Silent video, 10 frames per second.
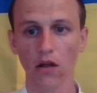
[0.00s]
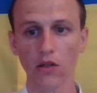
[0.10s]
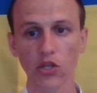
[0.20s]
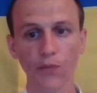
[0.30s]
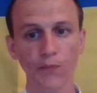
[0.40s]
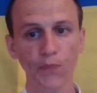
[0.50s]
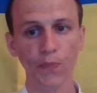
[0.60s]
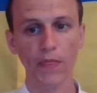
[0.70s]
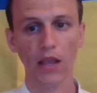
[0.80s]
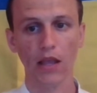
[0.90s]
Also,
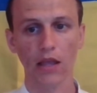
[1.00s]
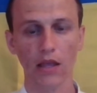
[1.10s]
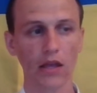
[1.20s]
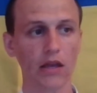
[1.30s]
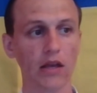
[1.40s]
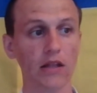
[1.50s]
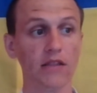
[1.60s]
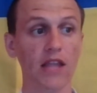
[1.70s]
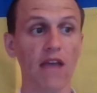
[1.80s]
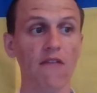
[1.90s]

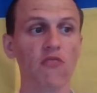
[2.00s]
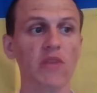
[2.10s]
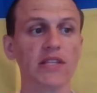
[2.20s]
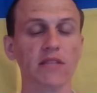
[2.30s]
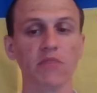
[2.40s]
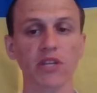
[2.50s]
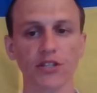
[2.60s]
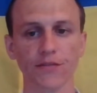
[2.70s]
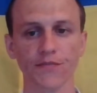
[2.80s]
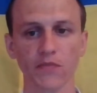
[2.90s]
never miss a
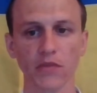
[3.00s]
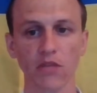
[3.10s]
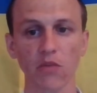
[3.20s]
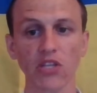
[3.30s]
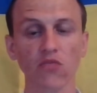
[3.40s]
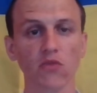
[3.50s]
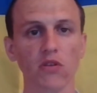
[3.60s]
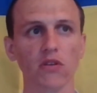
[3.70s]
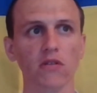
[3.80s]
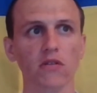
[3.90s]
beat.
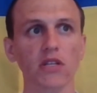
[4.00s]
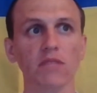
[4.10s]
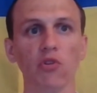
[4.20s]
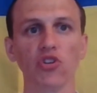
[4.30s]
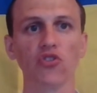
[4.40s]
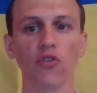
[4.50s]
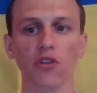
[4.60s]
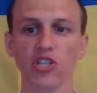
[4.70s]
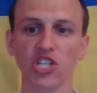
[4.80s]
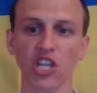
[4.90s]
Debezium is
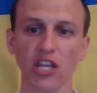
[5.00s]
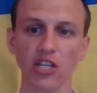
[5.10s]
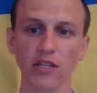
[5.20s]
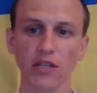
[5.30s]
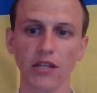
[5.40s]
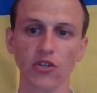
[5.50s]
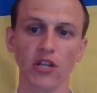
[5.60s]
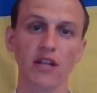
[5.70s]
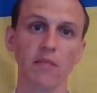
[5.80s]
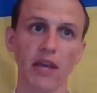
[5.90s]
monitoring changes
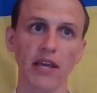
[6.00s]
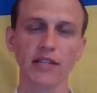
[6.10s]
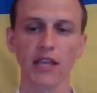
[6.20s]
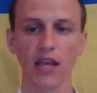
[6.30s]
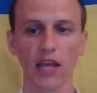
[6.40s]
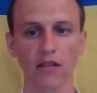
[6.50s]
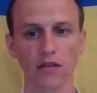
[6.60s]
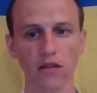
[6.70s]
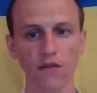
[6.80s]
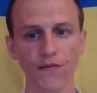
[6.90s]
into database,
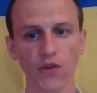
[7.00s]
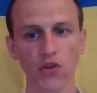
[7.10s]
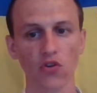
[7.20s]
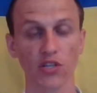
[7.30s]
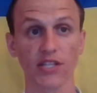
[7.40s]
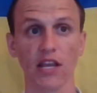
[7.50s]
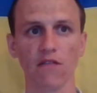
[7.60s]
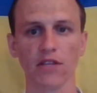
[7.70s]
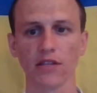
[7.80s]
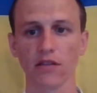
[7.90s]
and if your
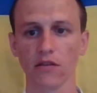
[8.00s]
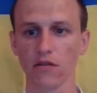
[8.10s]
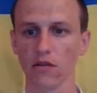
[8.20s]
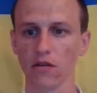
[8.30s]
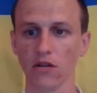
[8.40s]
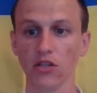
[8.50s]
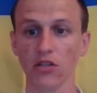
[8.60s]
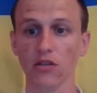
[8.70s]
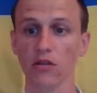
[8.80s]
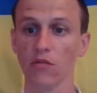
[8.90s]
service is
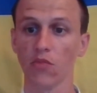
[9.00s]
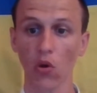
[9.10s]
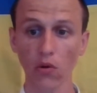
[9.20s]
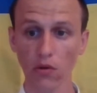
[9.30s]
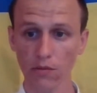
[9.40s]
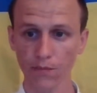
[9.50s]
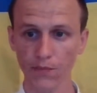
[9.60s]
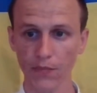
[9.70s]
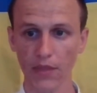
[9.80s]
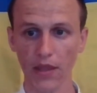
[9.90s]
broke
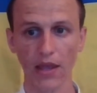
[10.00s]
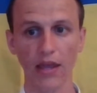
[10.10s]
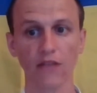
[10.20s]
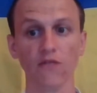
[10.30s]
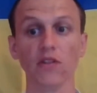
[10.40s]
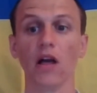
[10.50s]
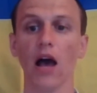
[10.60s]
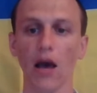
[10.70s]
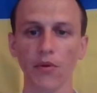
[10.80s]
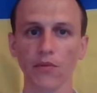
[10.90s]
and will
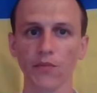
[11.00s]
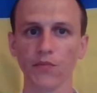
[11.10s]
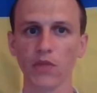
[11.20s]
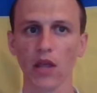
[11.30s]
up,